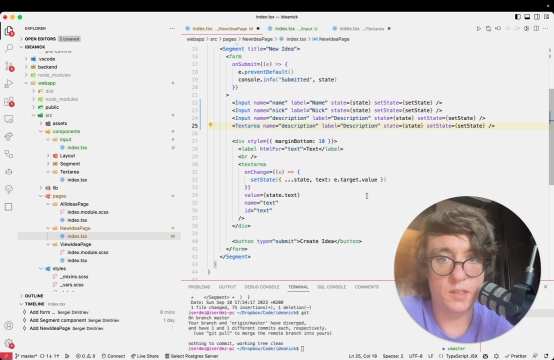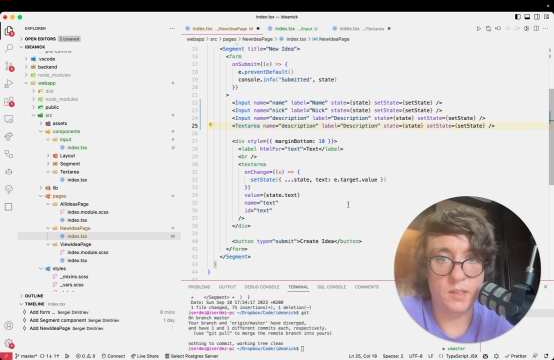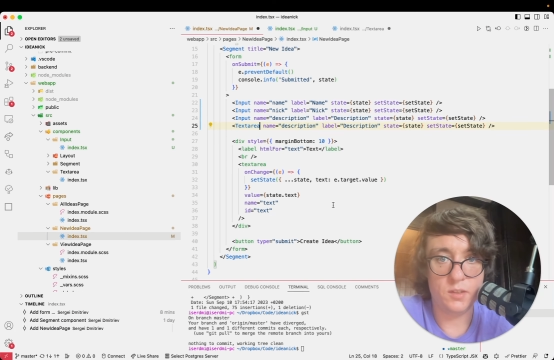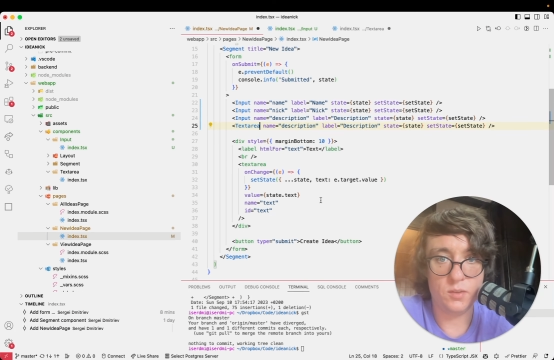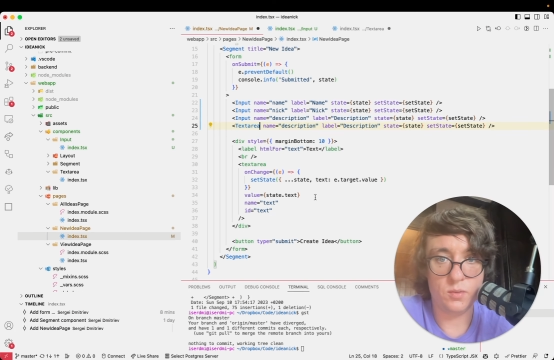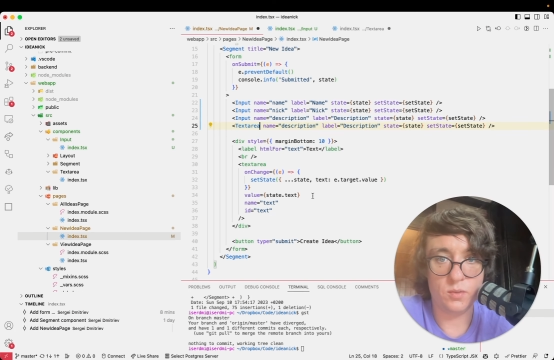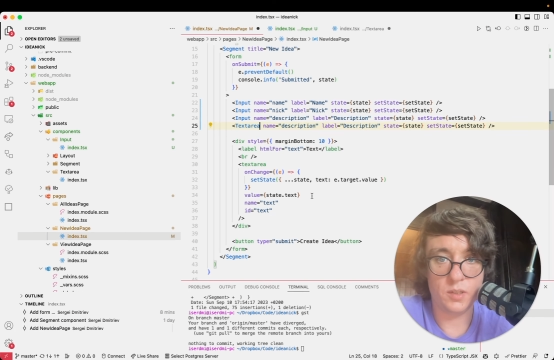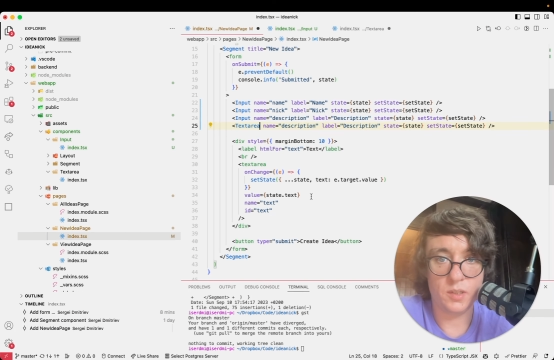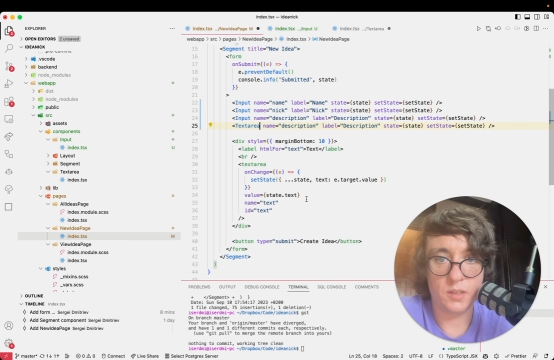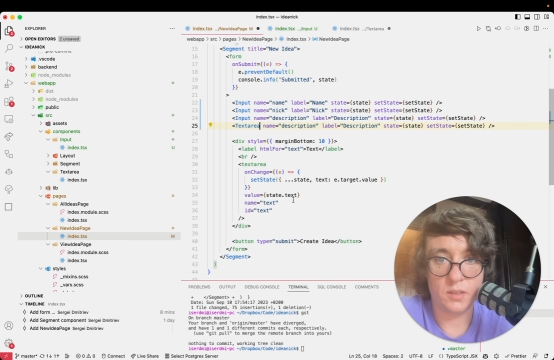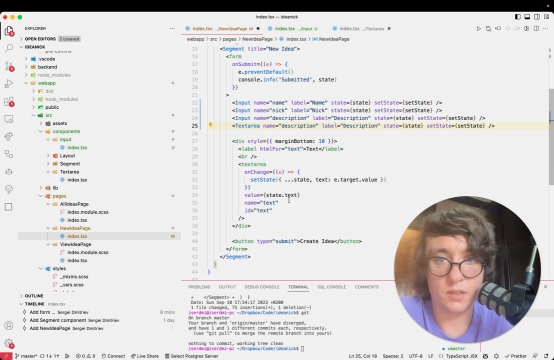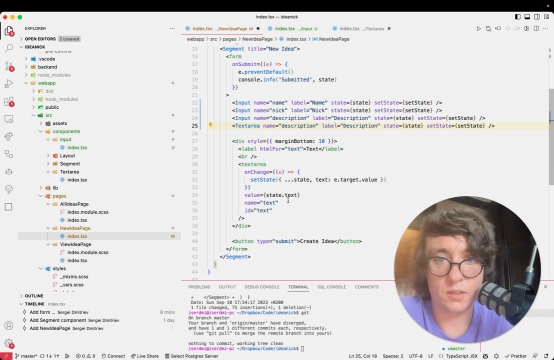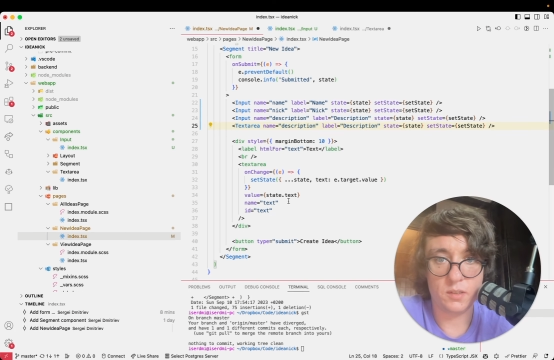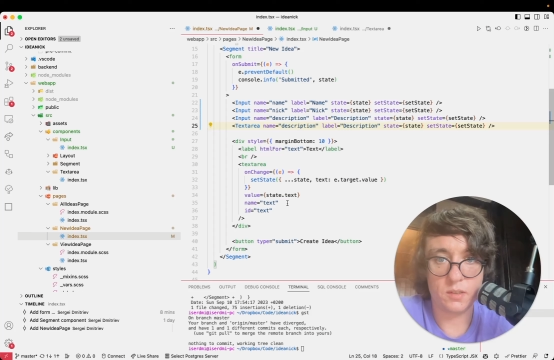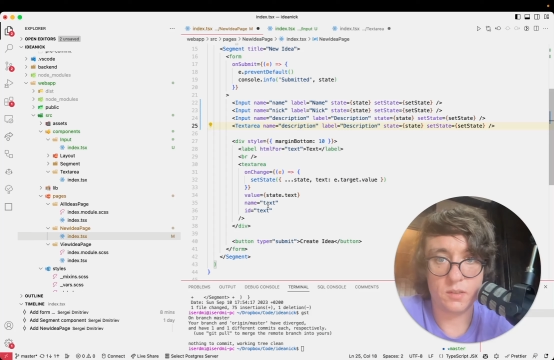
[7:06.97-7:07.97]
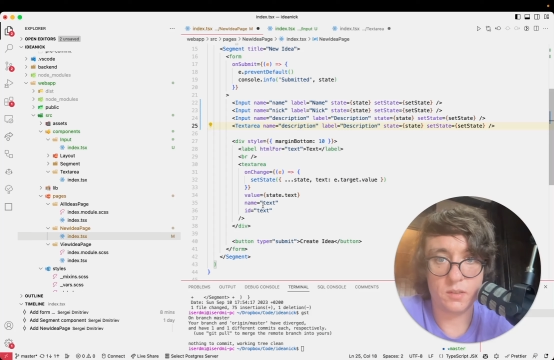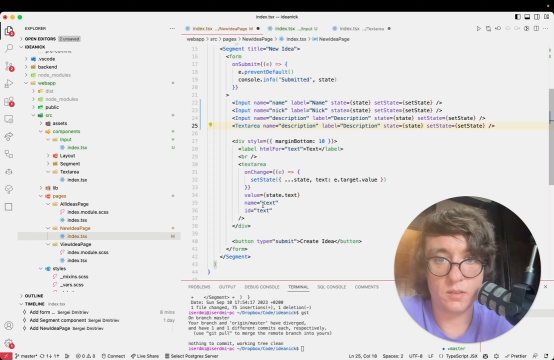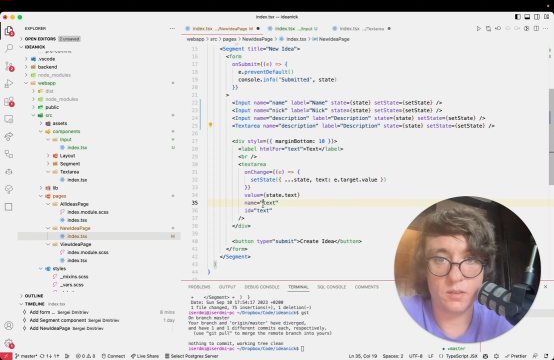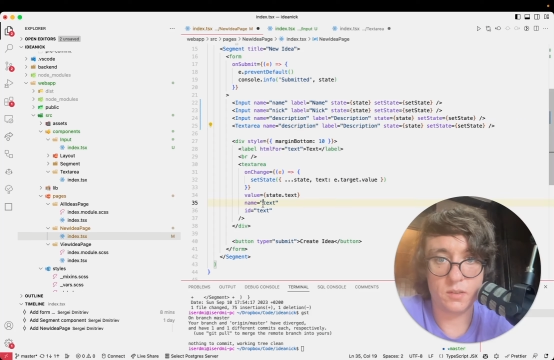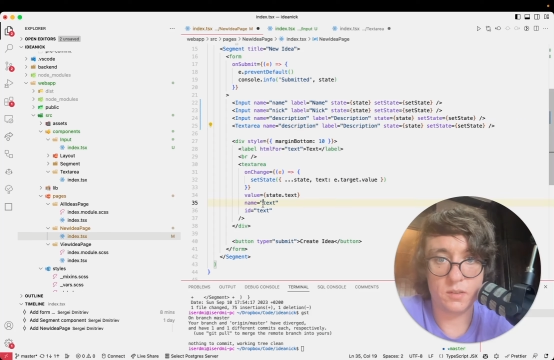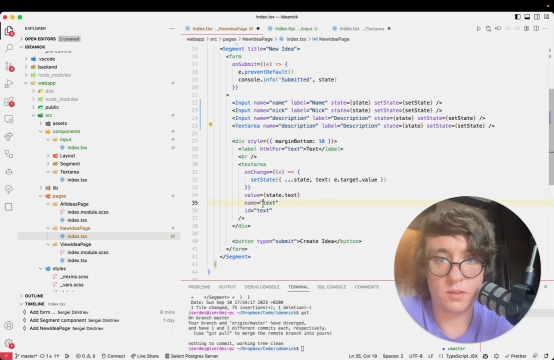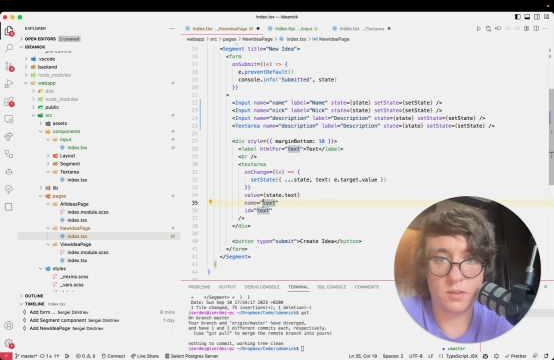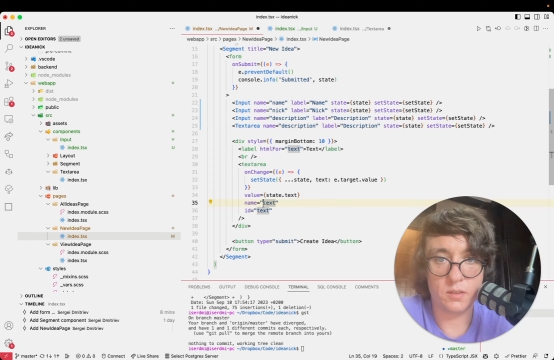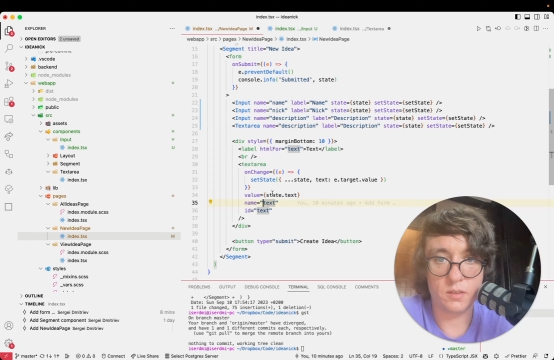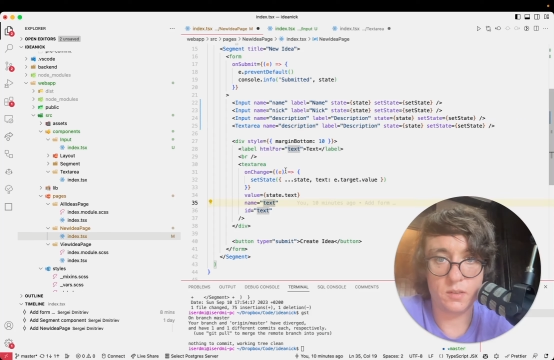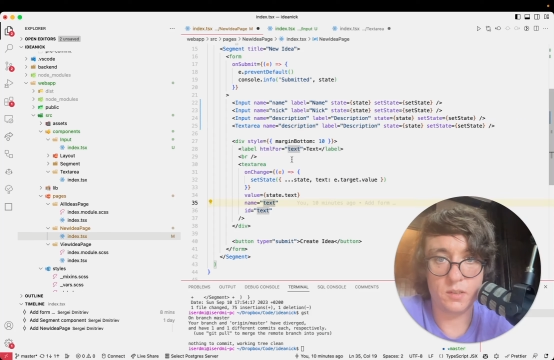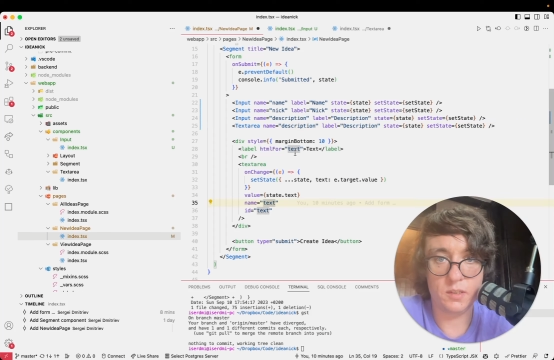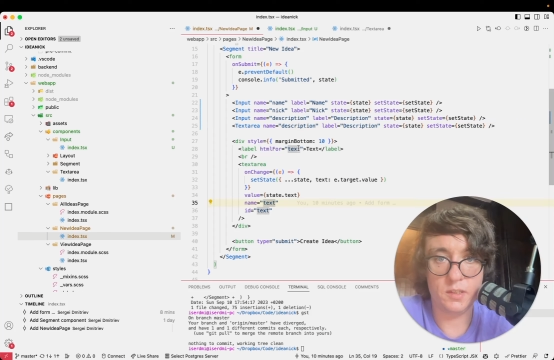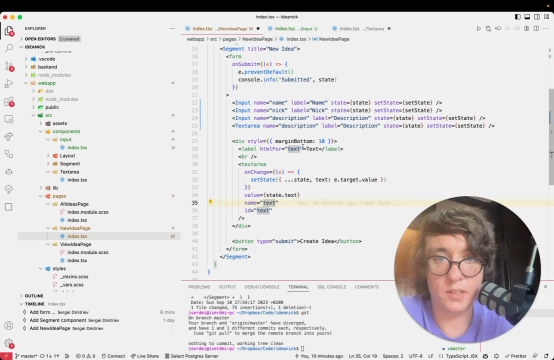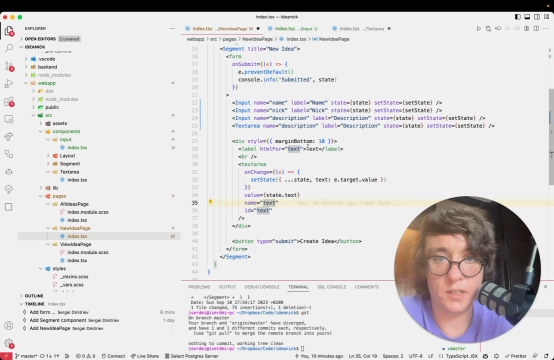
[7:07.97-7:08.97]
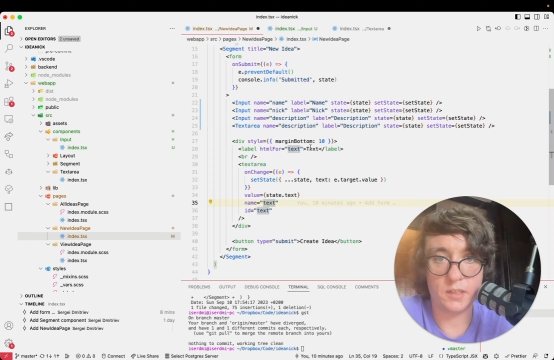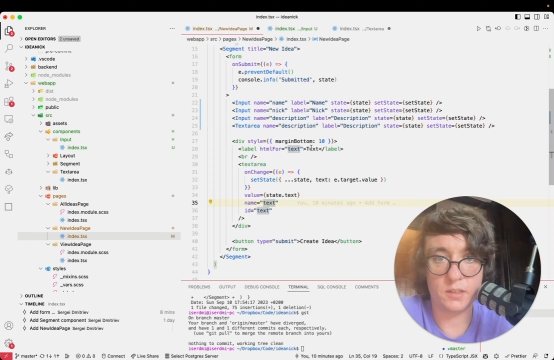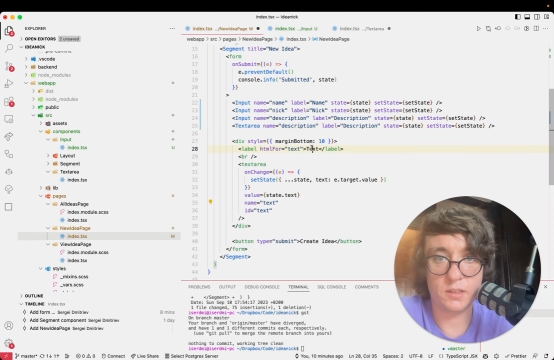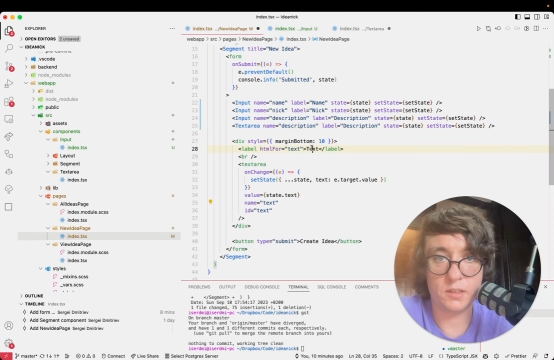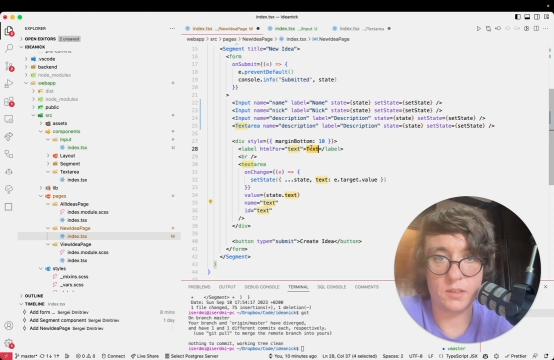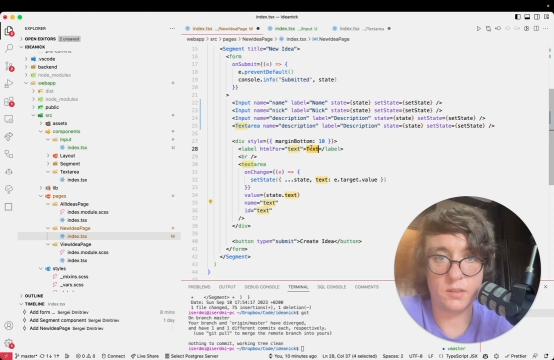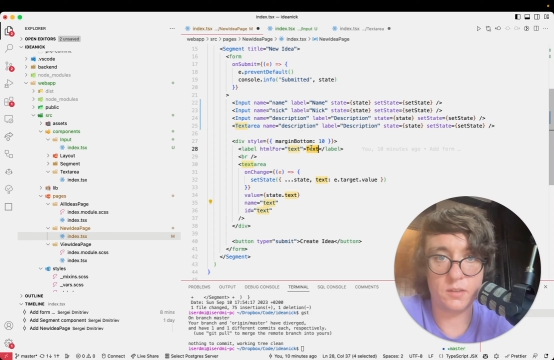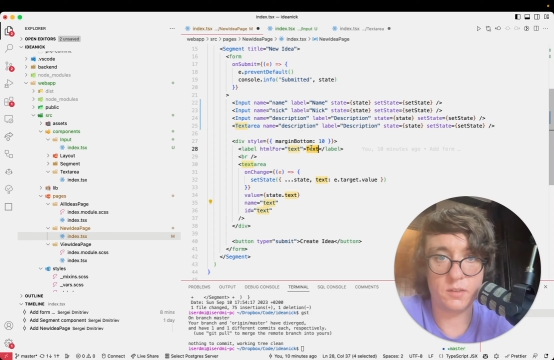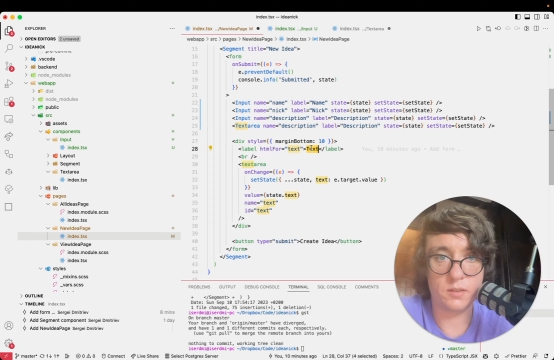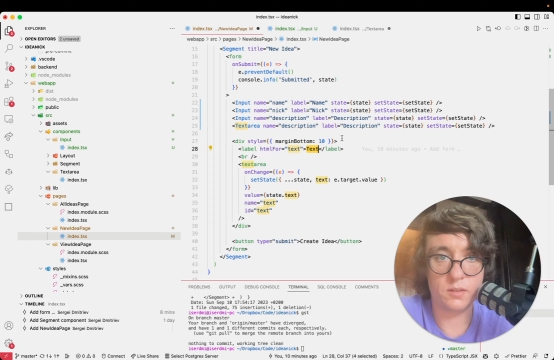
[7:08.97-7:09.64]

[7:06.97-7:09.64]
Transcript: Good. That's hidden. Saved.